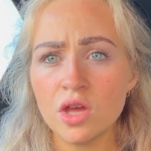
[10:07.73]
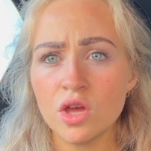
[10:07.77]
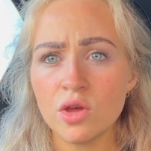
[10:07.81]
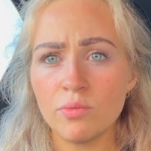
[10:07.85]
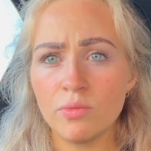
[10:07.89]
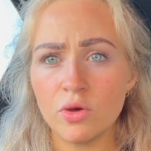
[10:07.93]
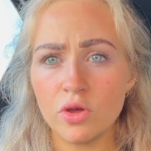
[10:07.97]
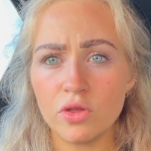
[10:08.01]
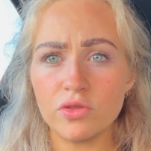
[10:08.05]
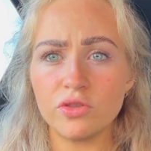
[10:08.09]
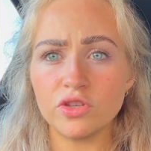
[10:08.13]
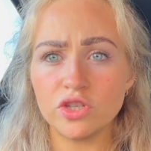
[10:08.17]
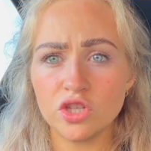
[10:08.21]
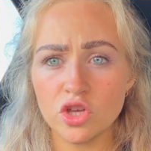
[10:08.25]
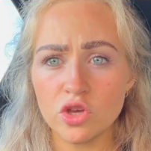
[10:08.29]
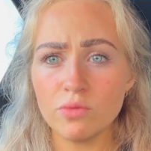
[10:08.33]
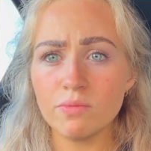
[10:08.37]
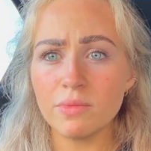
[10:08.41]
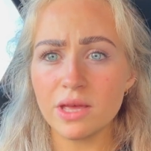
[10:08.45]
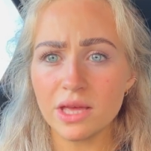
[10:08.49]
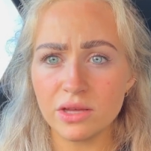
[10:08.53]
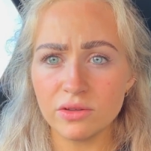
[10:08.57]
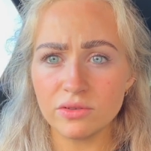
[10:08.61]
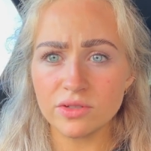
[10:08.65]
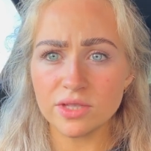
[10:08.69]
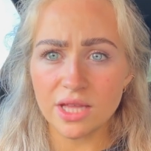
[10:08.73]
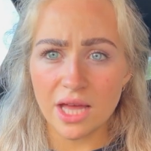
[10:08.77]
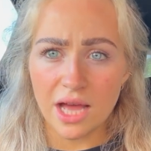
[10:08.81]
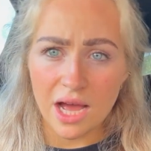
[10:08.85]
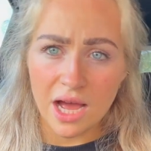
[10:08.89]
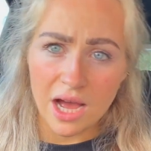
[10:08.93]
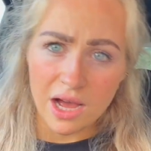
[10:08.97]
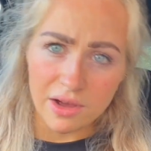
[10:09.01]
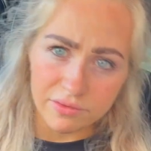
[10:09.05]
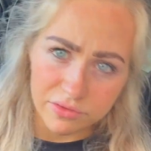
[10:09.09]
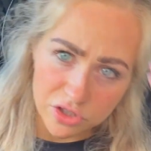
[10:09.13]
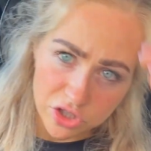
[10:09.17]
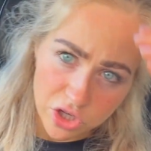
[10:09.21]
But the 2 meals that I
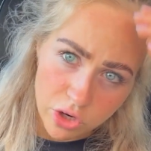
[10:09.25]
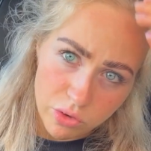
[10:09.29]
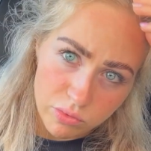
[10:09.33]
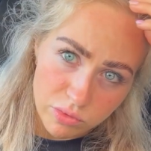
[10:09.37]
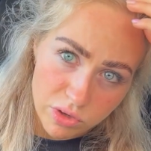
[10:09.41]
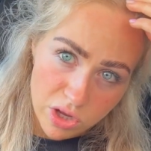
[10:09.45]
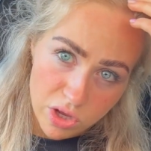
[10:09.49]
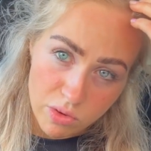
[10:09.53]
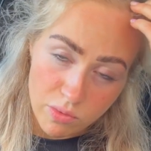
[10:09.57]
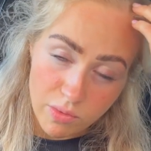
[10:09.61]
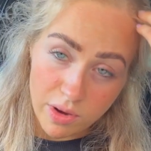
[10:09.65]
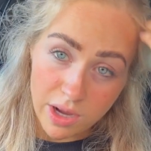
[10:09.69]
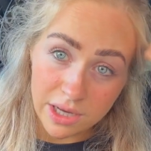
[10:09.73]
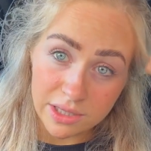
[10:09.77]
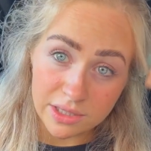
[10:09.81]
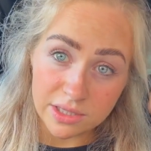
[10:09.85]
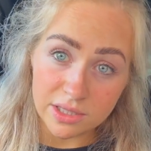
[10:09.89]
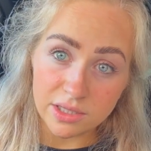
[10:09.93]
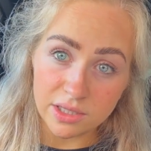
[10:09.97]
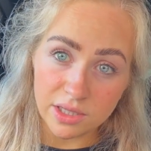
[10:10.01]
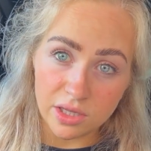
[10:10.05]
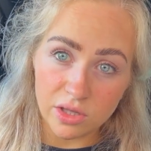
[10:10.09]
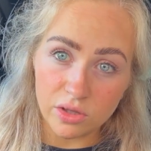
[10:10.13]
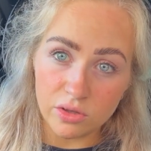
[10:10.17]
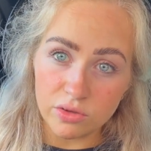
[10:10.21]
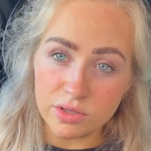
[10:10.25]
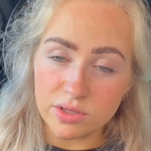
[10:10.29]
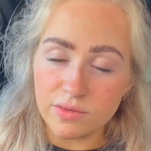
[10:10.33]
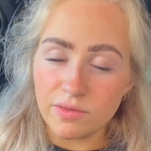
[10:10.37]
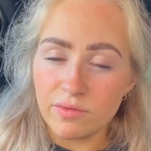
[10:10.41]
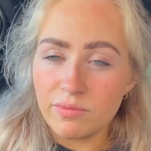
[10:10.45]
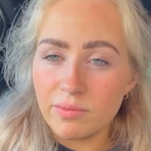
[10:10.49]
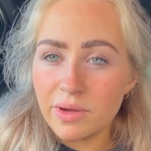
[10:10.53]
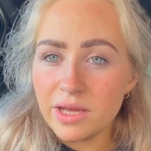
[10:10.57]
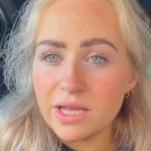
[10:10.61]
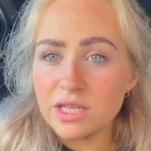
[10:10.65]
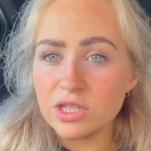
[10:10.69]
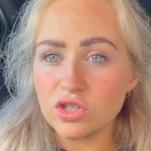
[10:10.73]
have shown you, and inclusive of
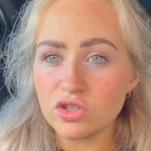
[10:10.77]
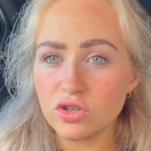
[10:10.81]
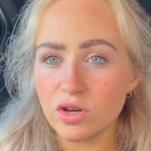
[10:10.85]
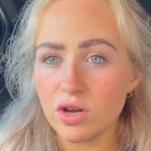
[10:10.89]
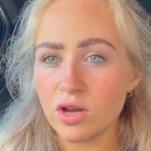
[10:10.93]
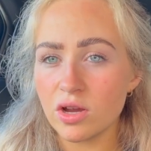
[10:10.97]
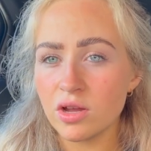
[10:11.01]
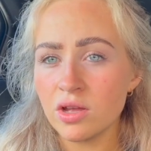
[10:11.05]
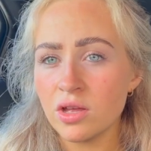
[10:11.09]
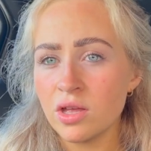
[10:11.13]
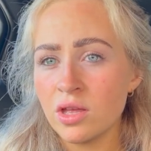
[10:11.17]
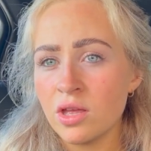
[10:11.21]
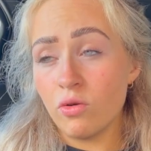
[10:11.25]
my intro,